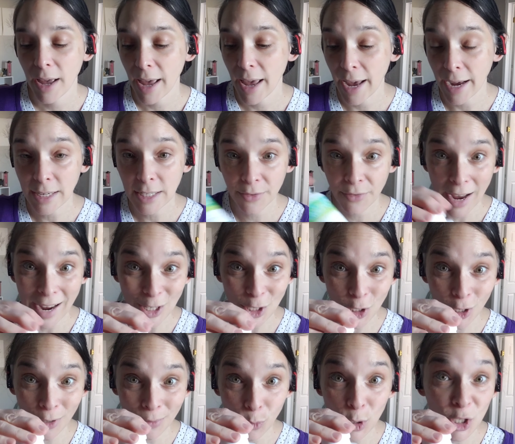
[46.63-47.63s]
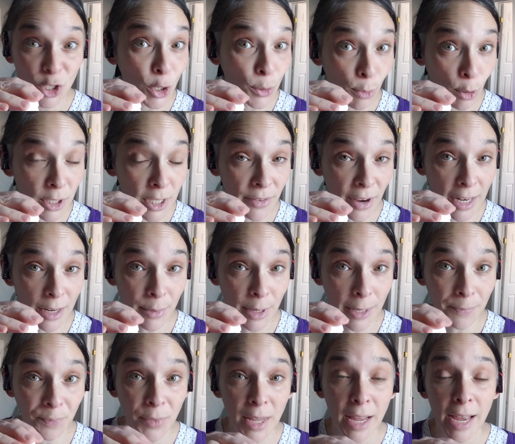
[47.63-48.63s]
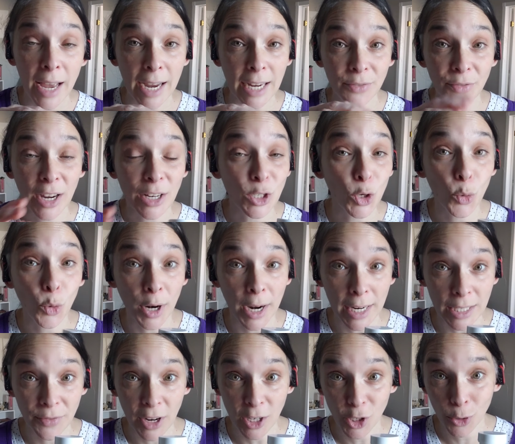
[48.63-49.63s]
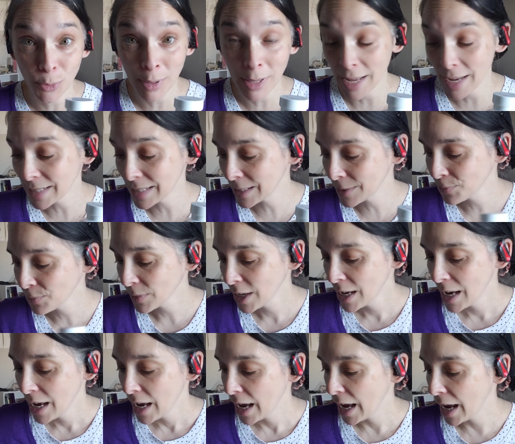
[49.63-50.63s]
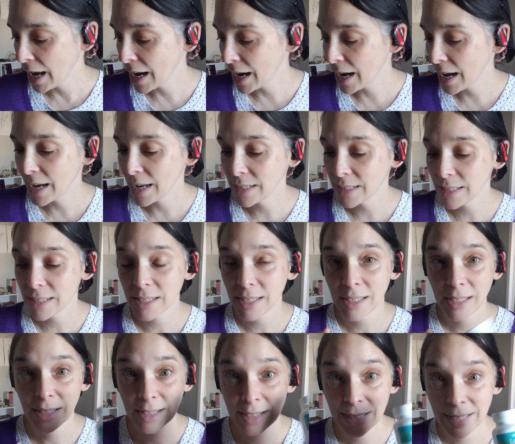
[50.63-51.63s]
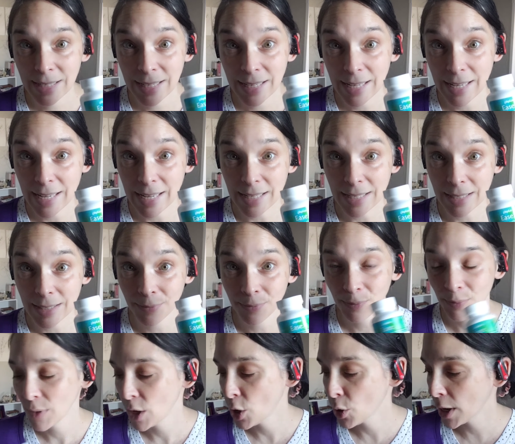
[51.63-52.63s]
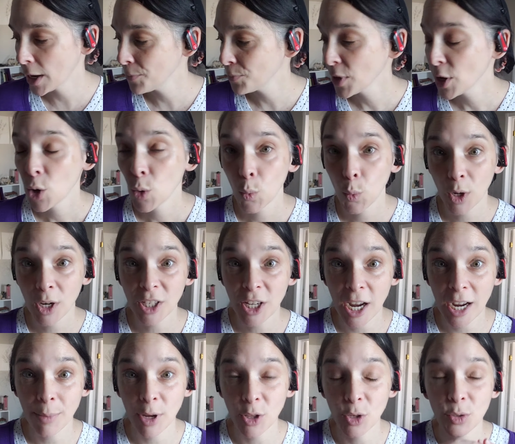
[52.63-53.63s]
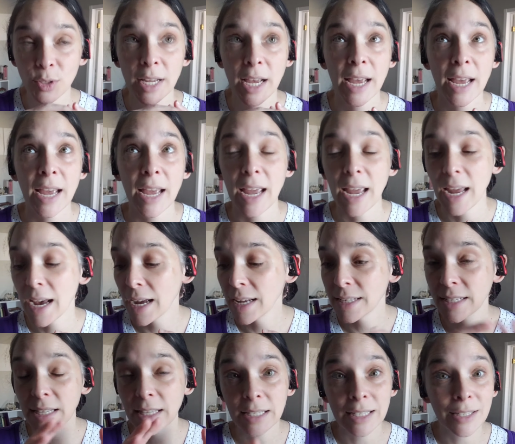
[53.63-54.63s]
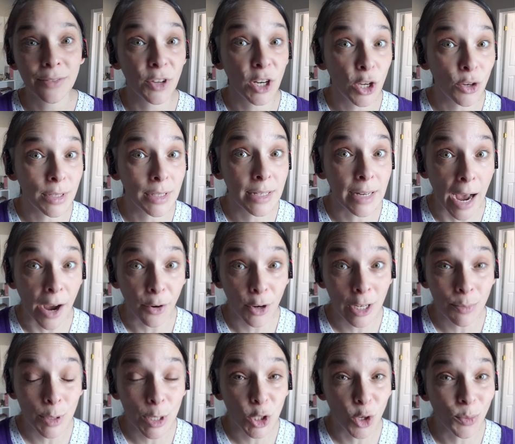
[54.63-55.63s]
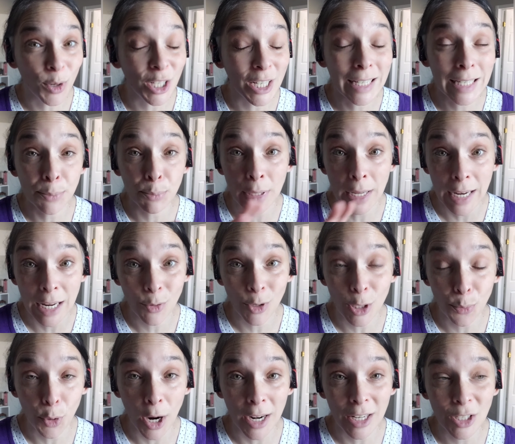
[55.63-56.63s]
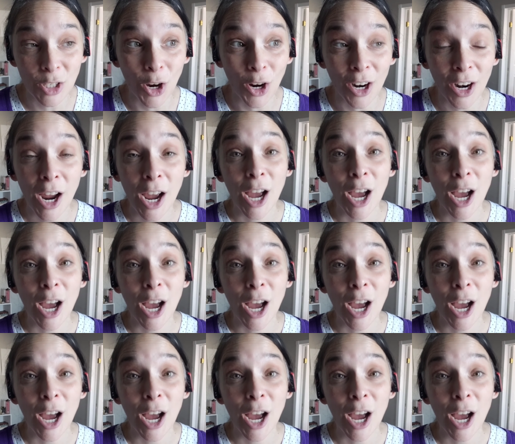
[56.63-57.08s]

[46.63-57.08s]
X Factor, which is our multivitamin, X Factor or X Factor Plus, and Ease. Okay, we're going to talk about those. And this video is not going to be so much explaining what the products are,